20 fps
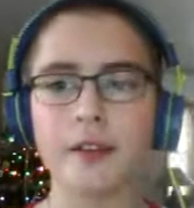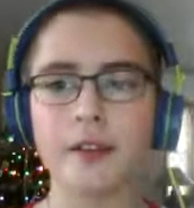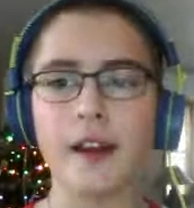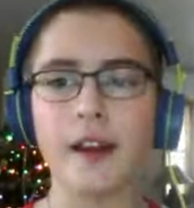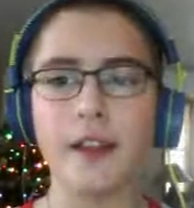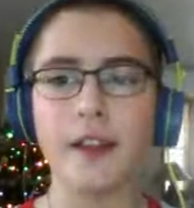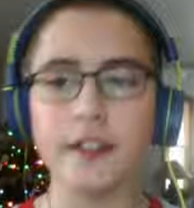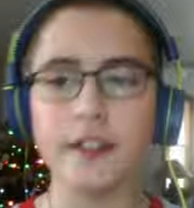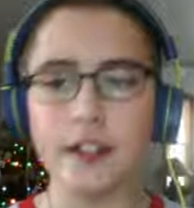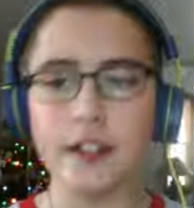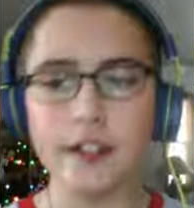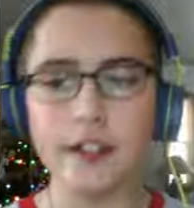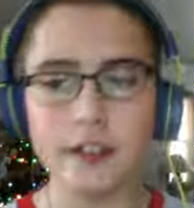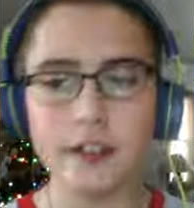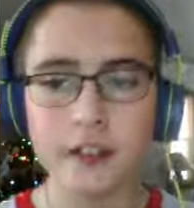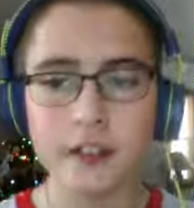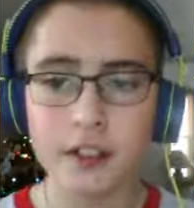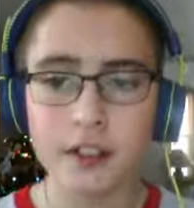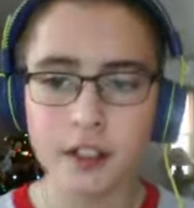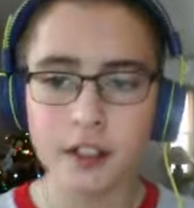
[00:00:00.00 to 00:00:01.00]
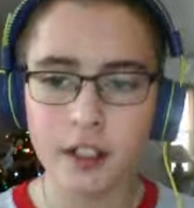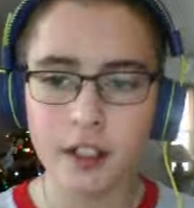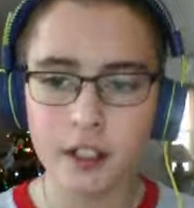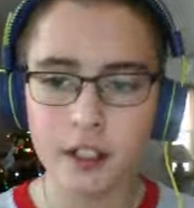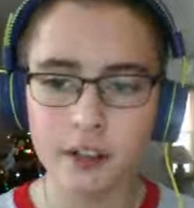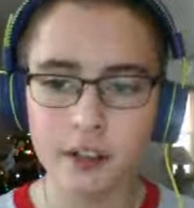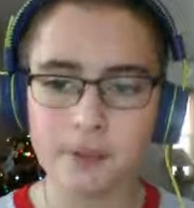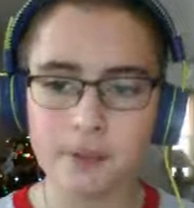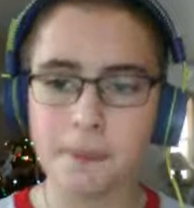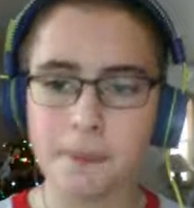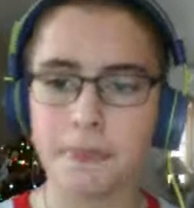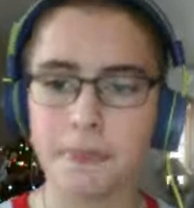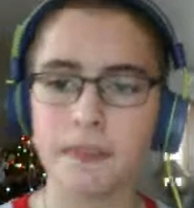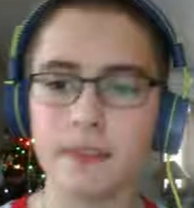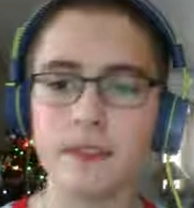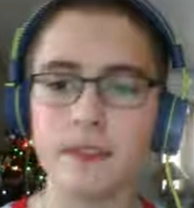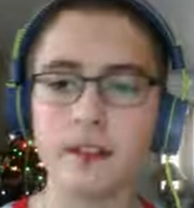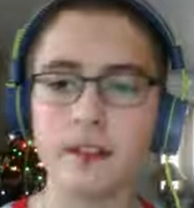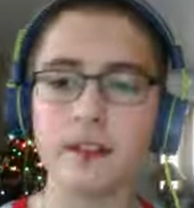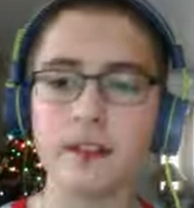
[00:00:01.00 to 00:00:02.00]
and then and
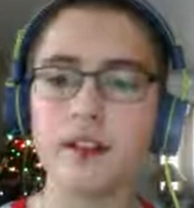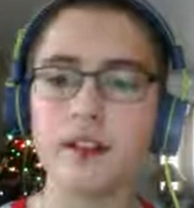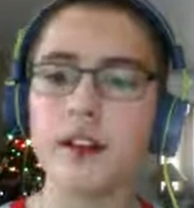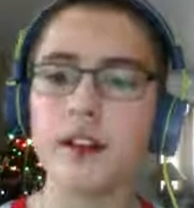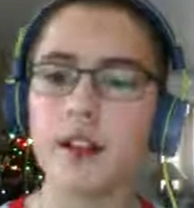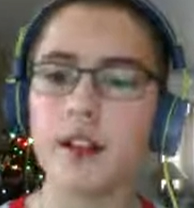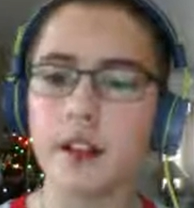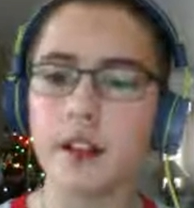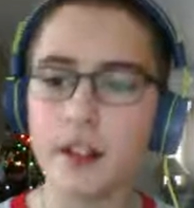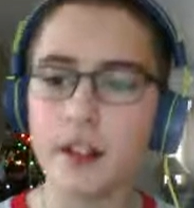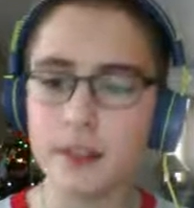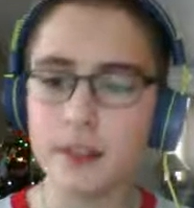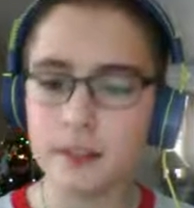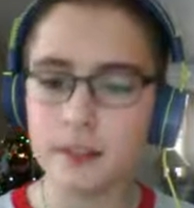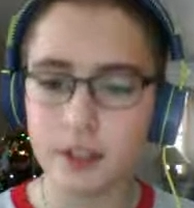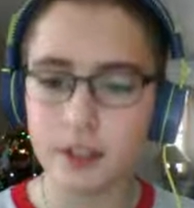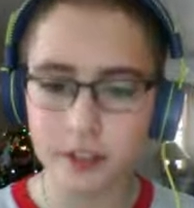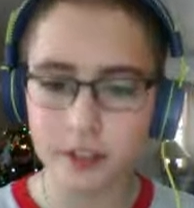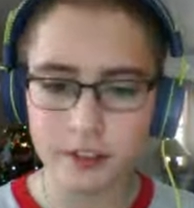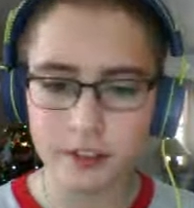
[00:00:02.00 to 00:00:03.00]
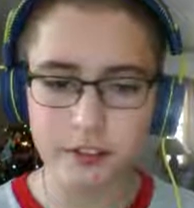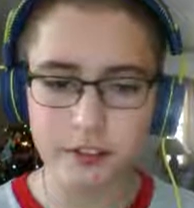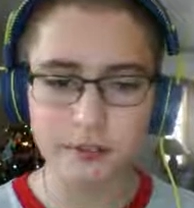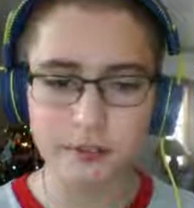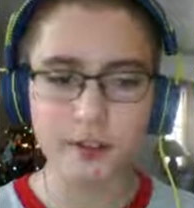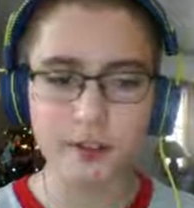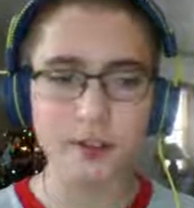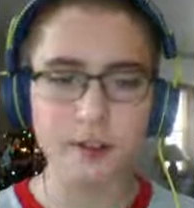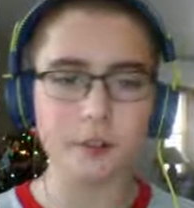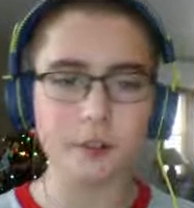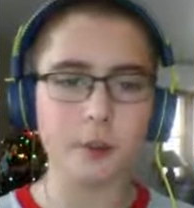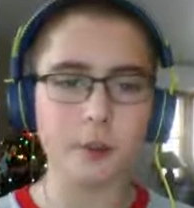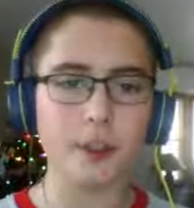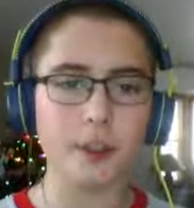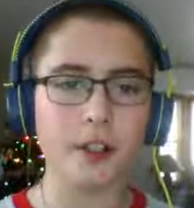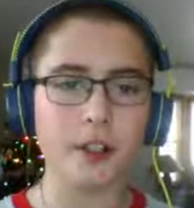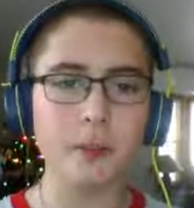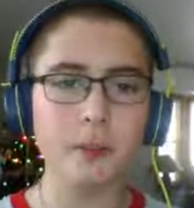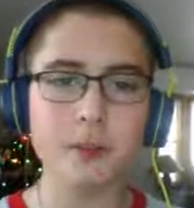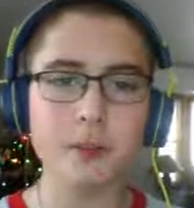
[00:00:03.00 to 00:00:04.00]
and the Rockruff Boy
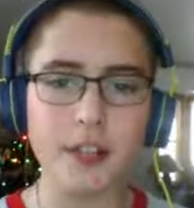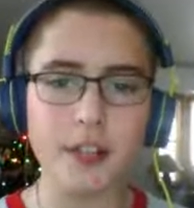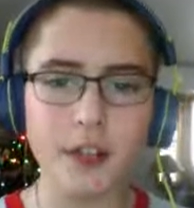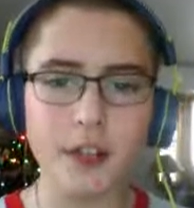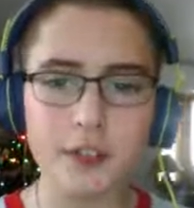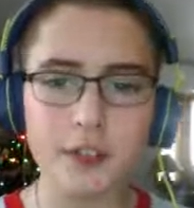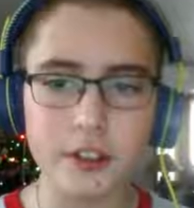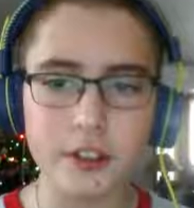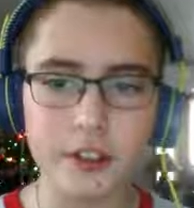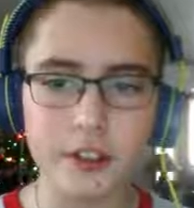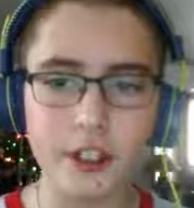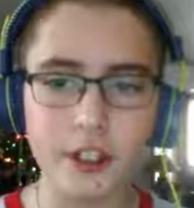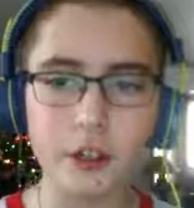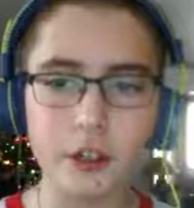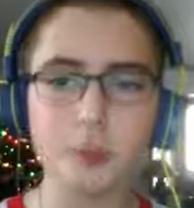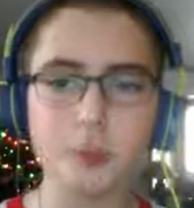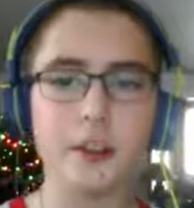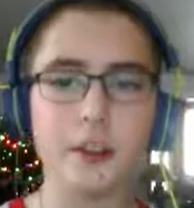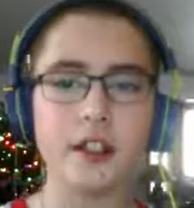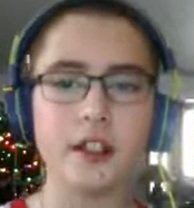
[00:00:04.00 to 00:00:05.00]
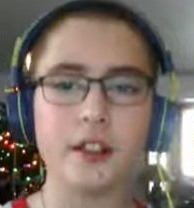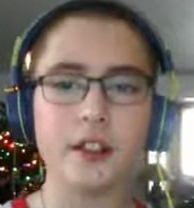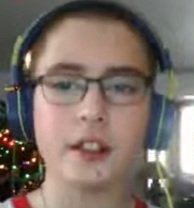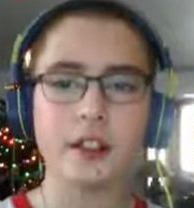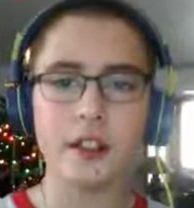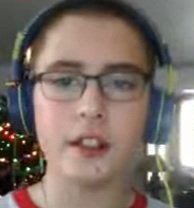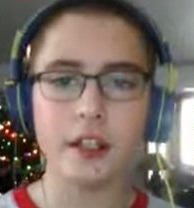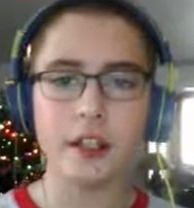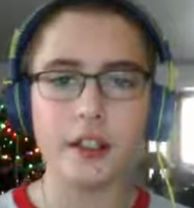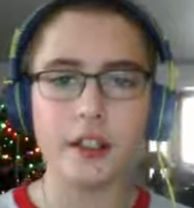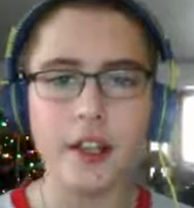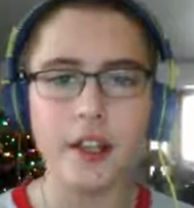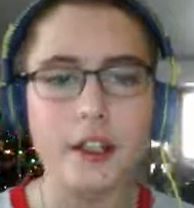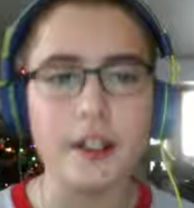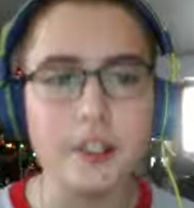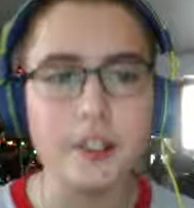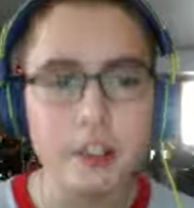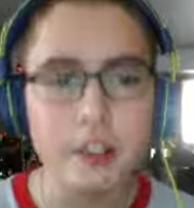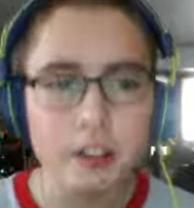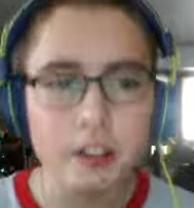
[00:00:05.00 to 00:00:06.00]
comes down to tell me
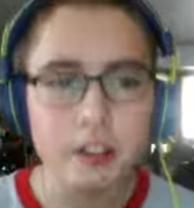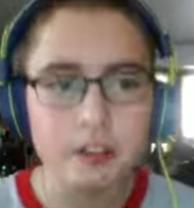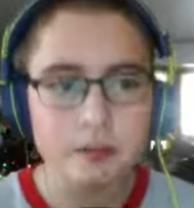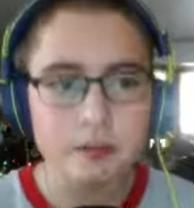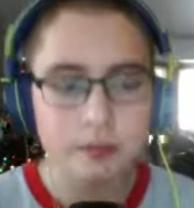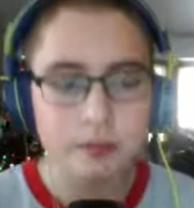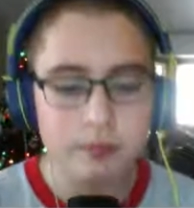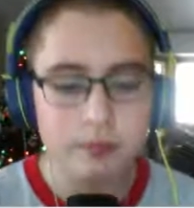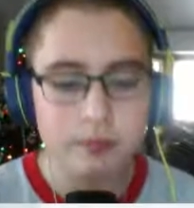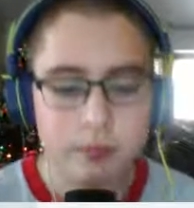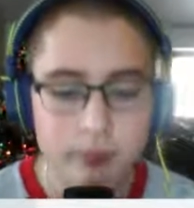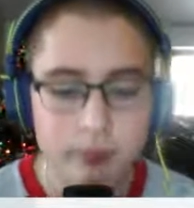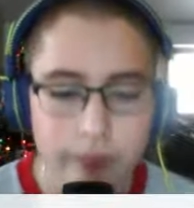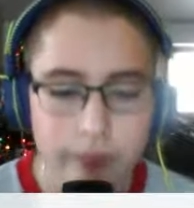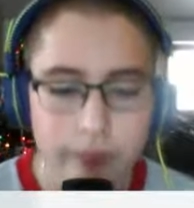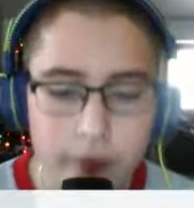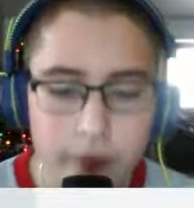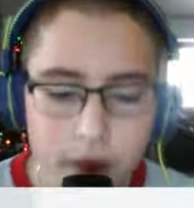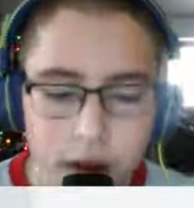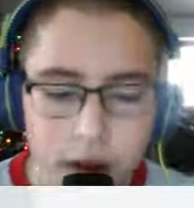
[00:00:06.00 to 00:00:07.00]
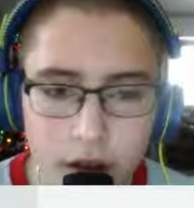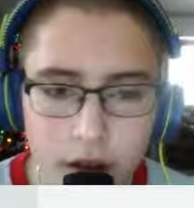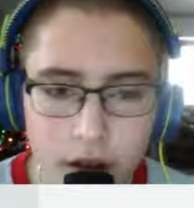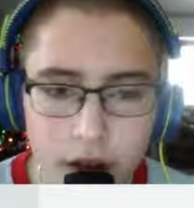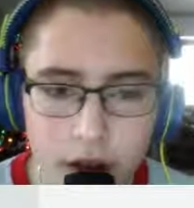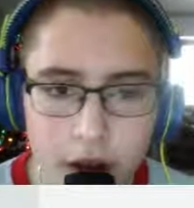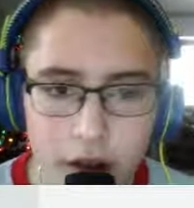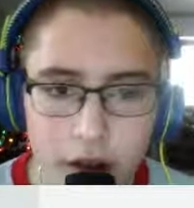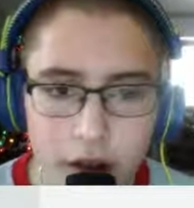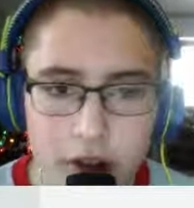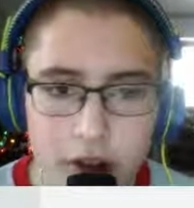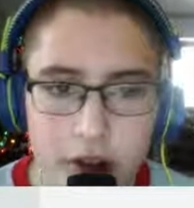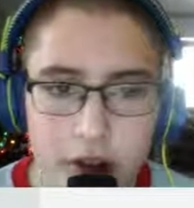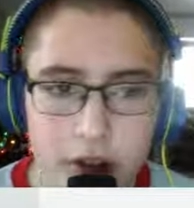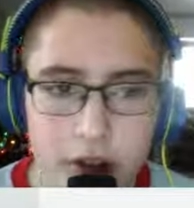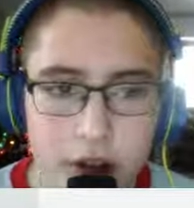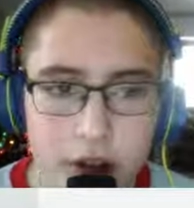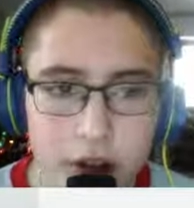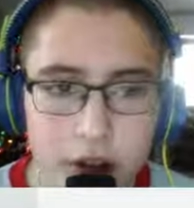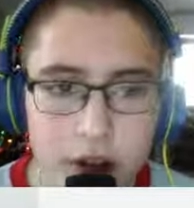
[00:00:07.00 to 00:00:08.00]
that that
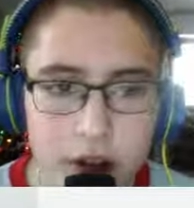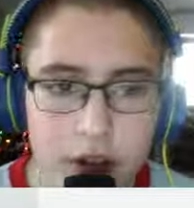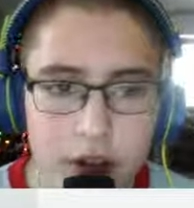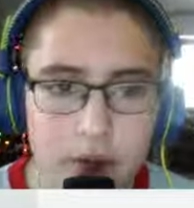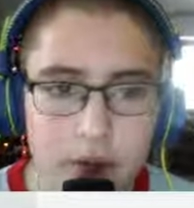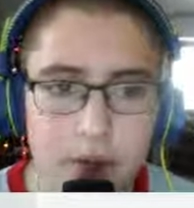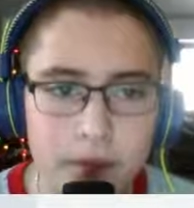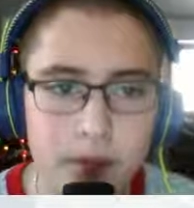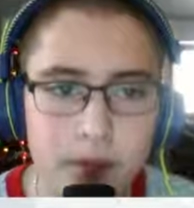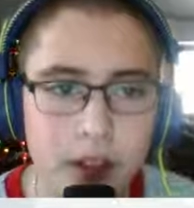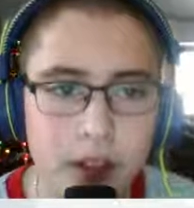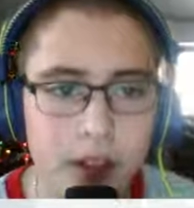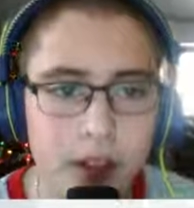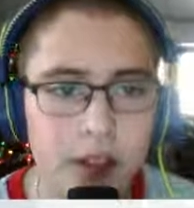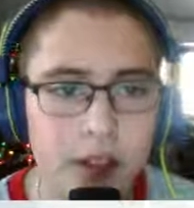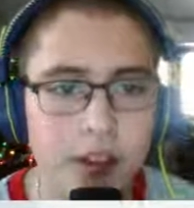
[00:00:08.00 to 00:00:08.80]
uh,